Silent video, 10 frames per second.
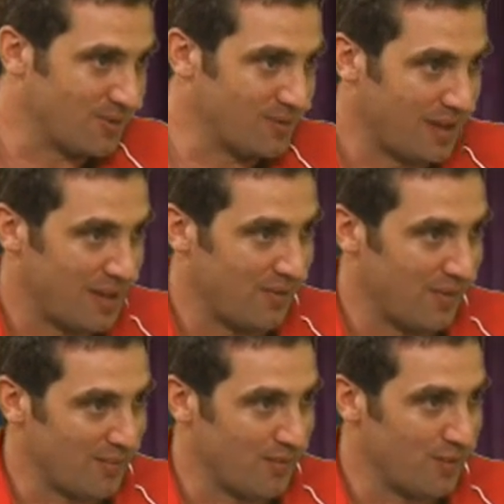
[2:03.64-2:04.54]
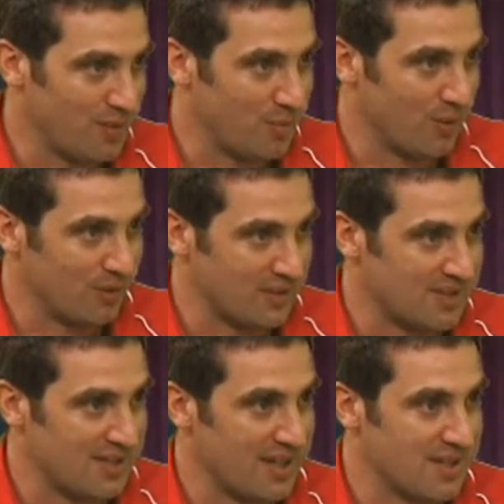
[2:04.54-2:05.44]
halfway through the building
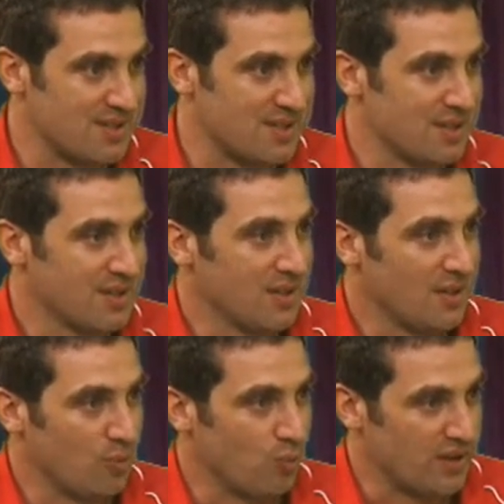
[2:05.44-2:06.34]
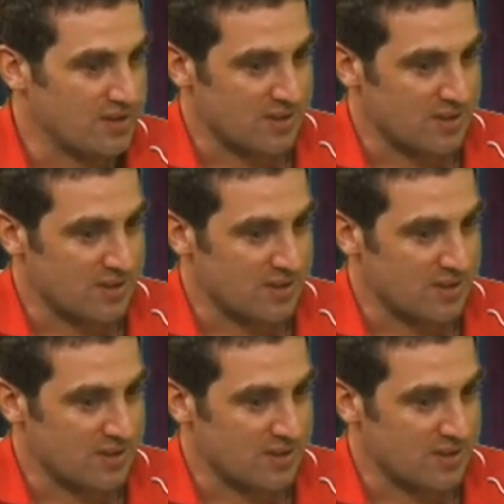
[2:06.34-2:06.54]
stage, when is a